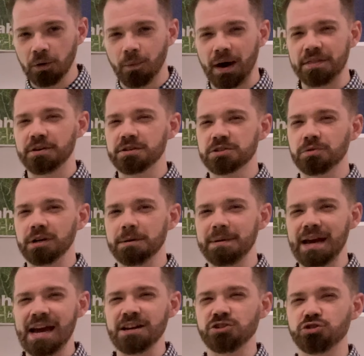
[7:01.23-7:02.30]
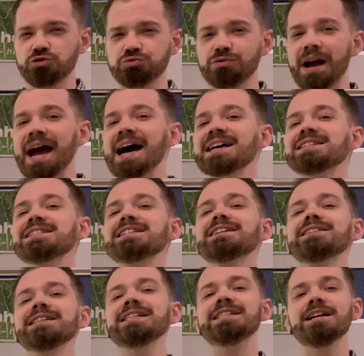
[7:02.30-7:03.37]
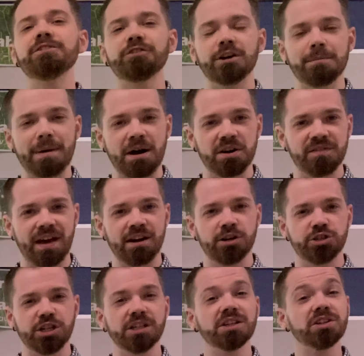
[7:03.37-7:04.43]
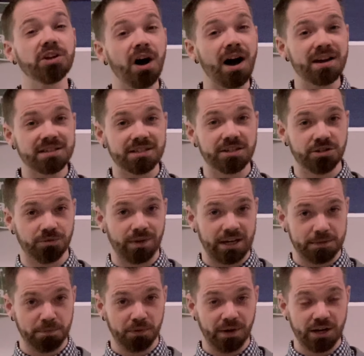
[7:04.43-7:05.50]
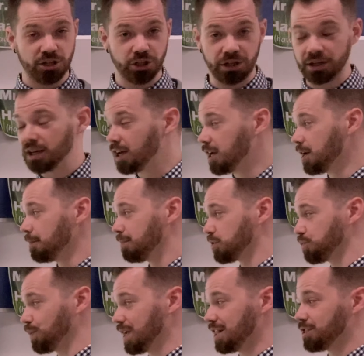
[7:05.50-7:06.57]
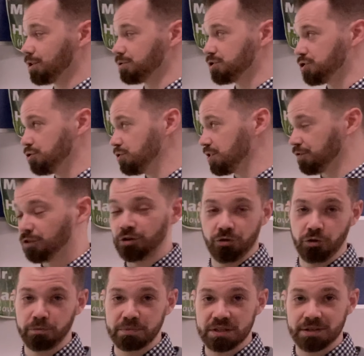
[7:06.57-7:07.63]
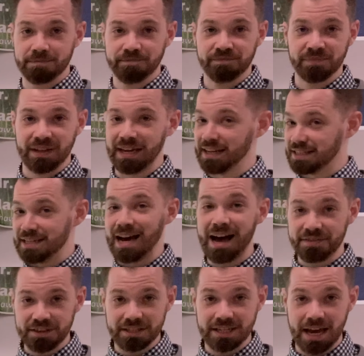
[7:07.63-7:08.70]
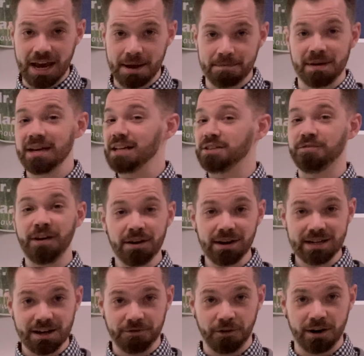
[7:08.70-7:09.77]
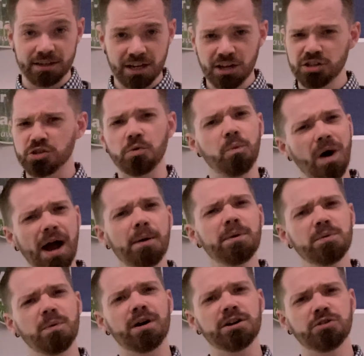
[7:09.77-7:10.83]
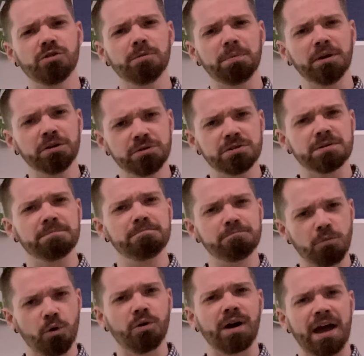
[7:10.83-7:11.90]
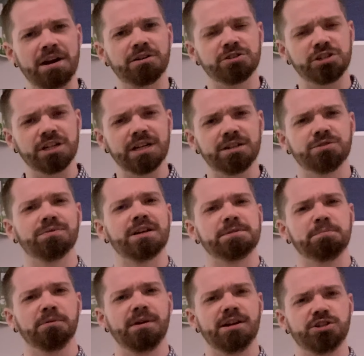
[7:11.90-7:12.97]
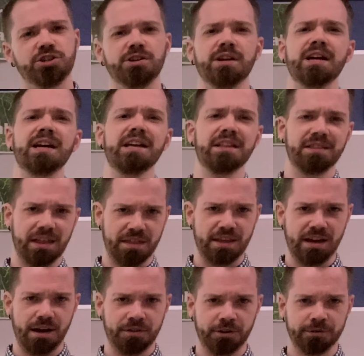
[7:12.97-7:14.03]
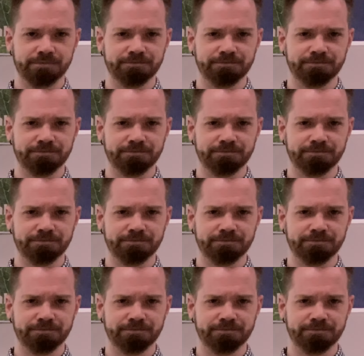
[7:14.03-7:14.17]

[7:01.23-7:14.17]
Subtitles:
why there is going to be a drastically different amount of energy lost to respiration between those two different groups. It is not the same, it's very different, so why would one group lose more energy to respiration than the other?